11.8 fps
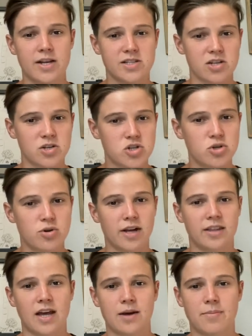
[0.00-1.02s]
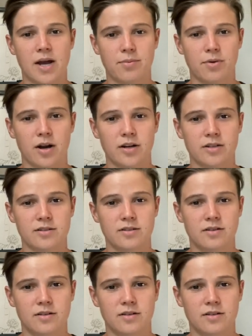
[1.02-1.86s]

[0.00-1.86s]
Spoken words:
It's going to shoot out that byproduct.